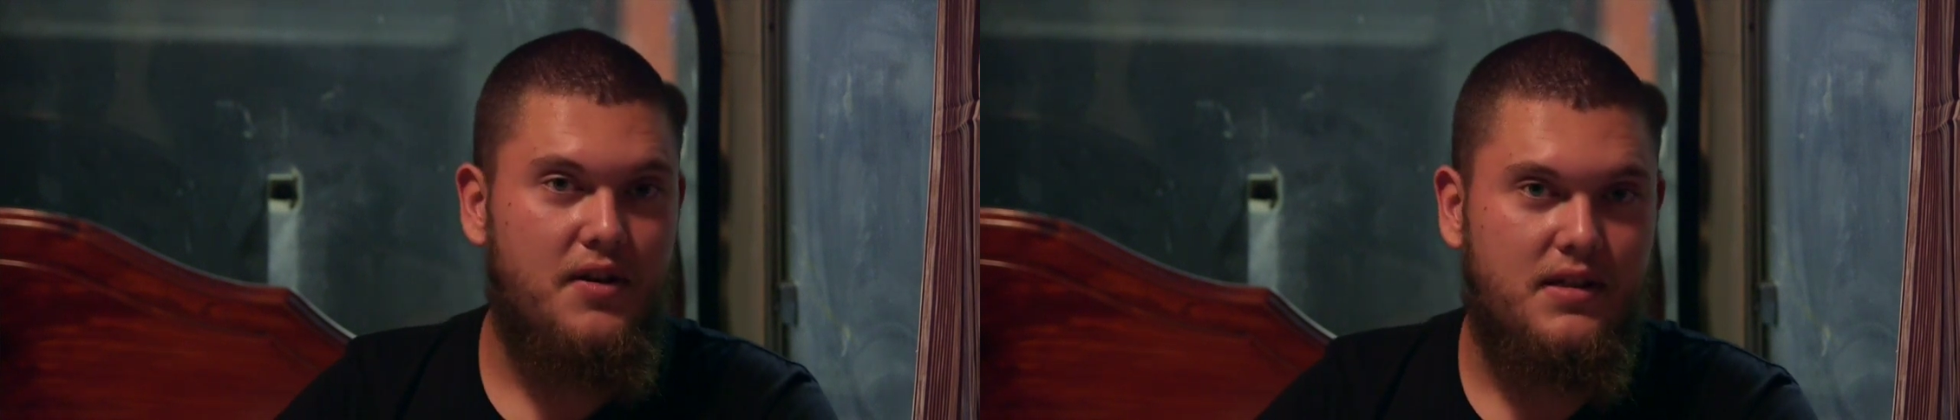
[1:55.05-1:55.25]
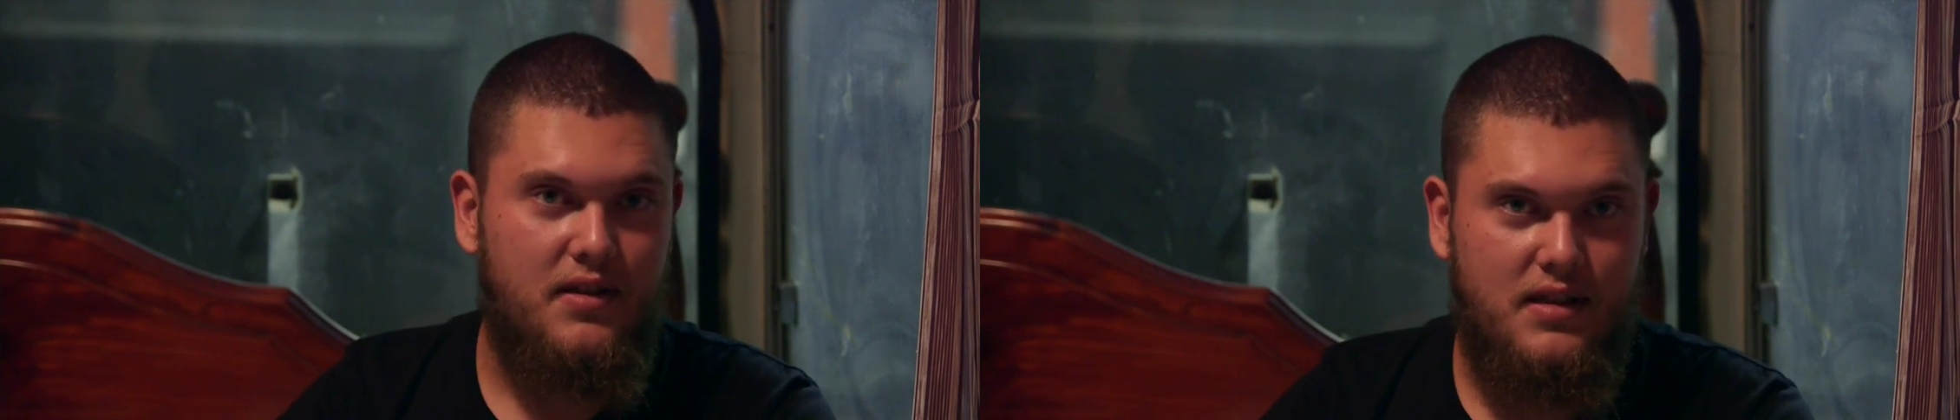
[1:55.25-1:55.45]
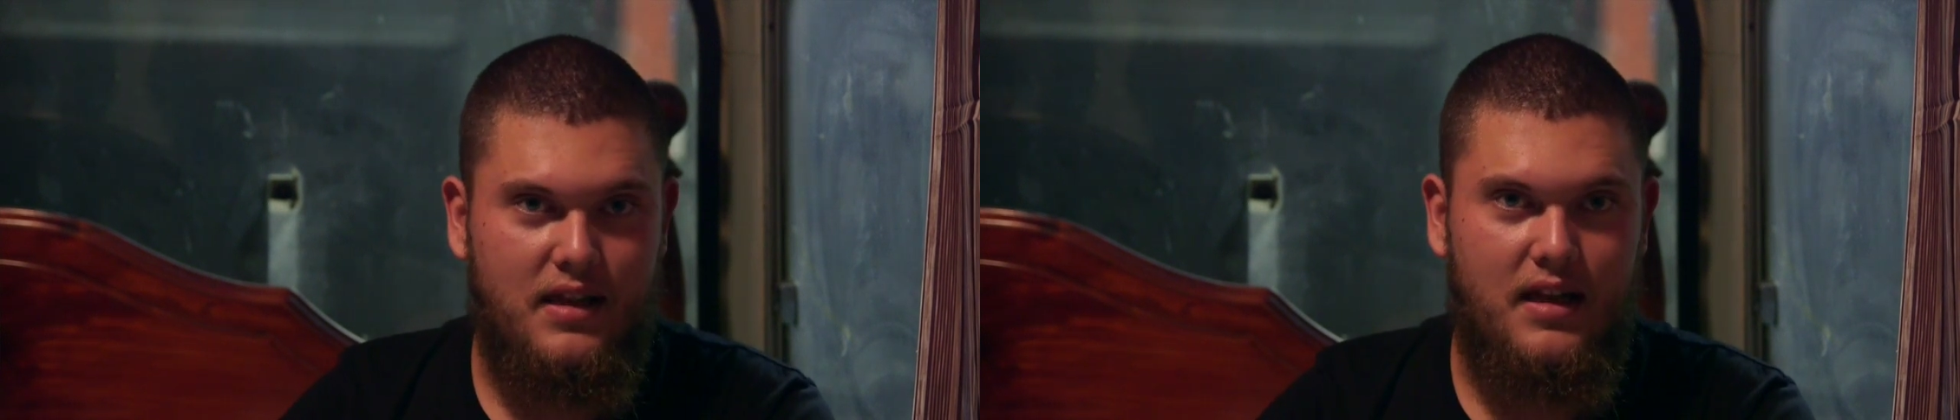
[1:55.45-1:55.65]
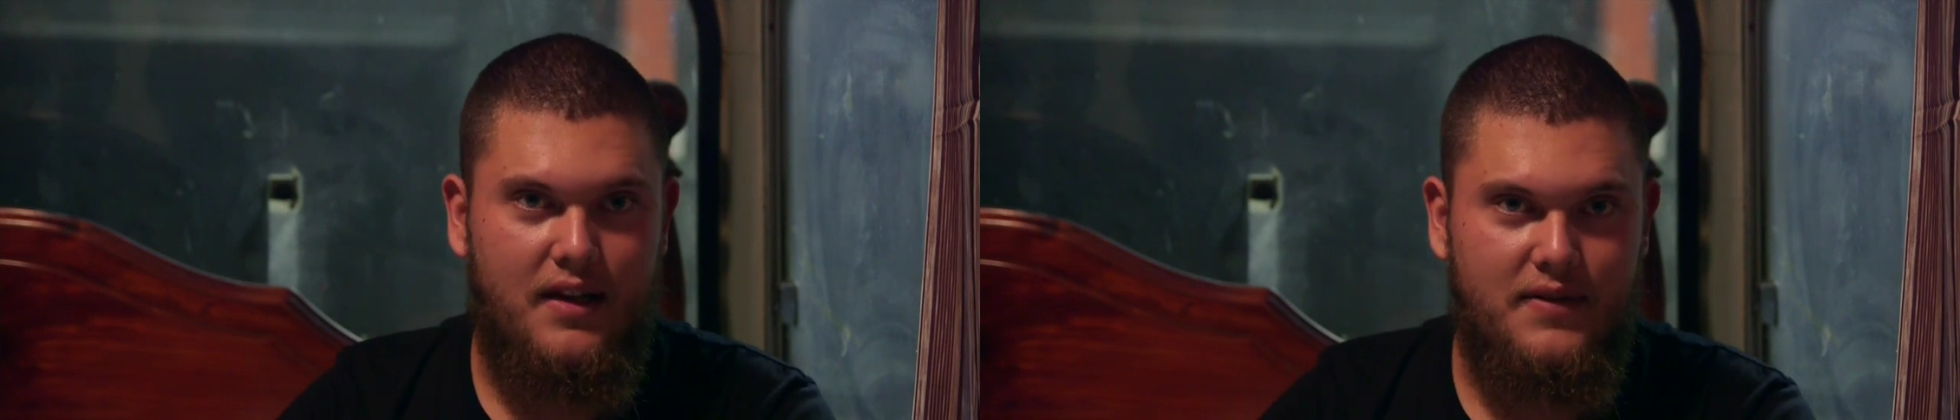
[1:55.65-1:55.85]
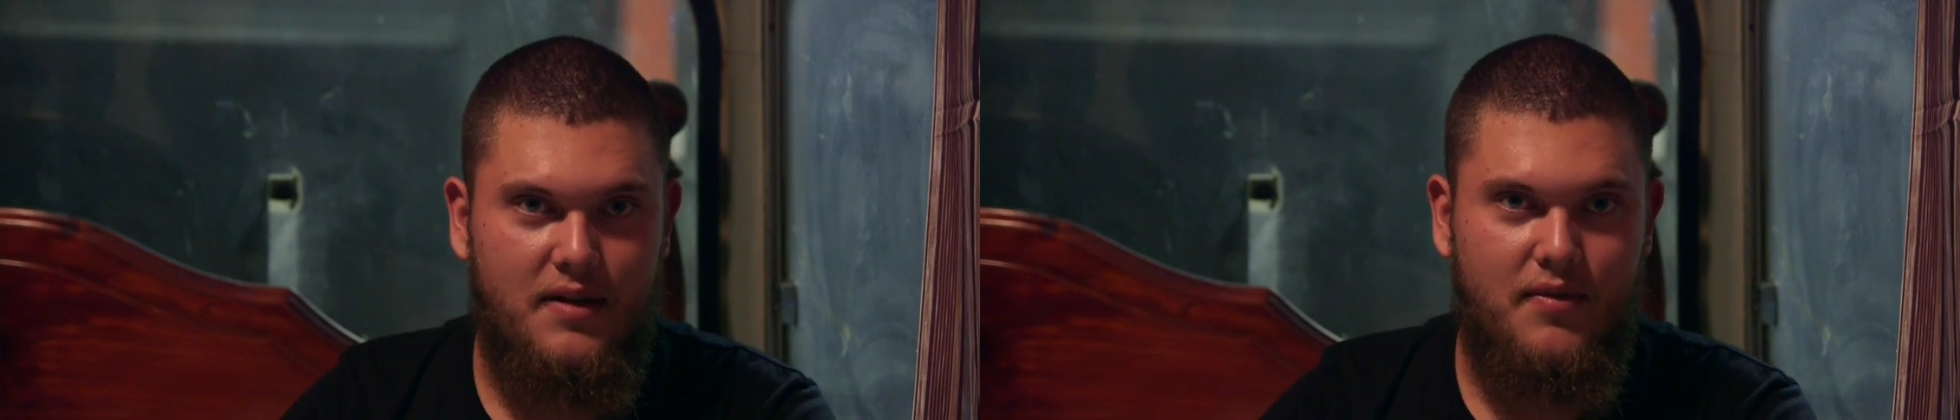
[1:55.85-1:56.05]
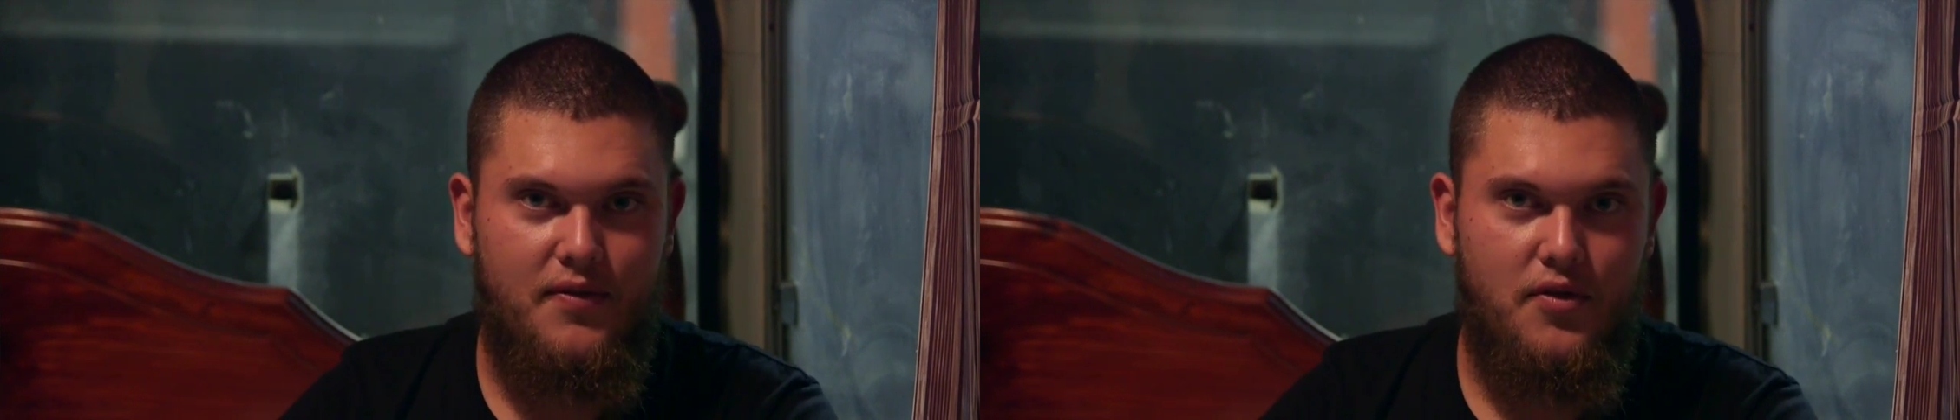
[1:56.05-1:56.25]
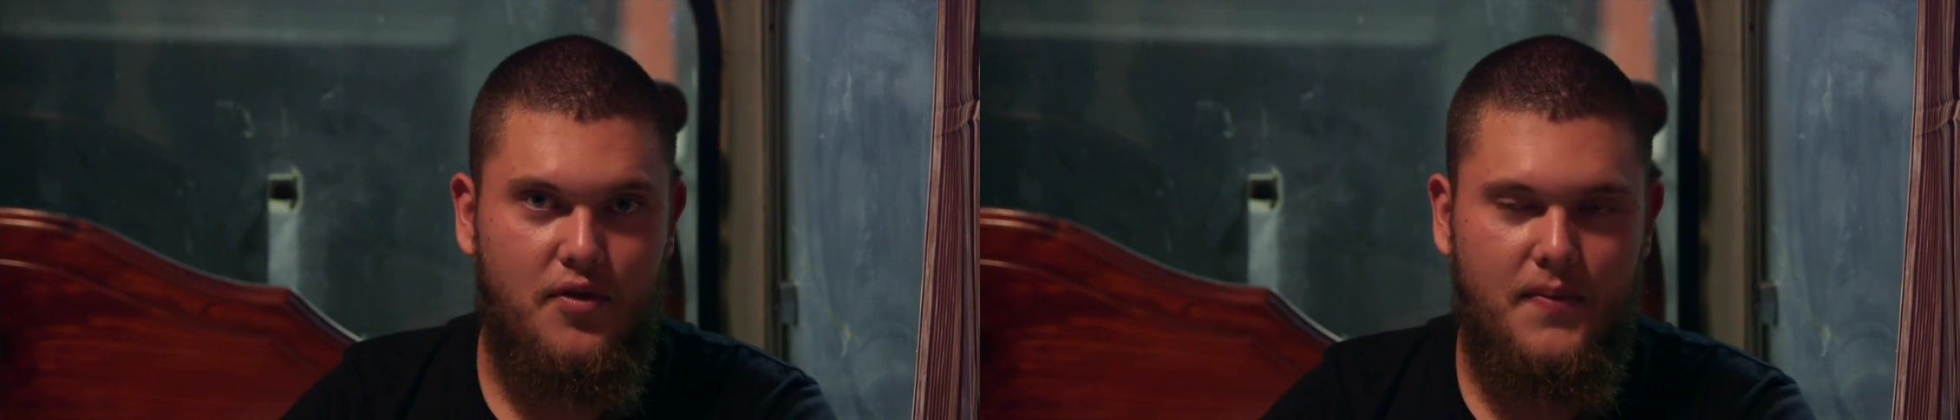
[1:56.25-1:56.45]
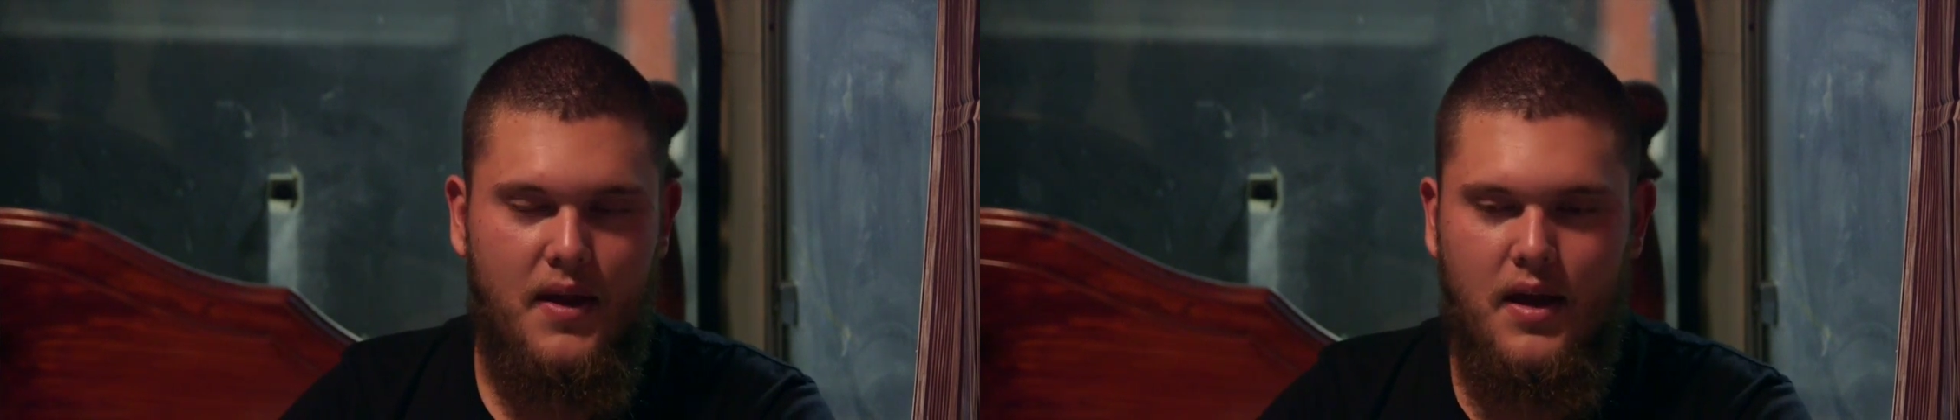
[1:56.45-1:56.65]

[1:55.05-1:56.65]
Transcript: It's not something that I've done before.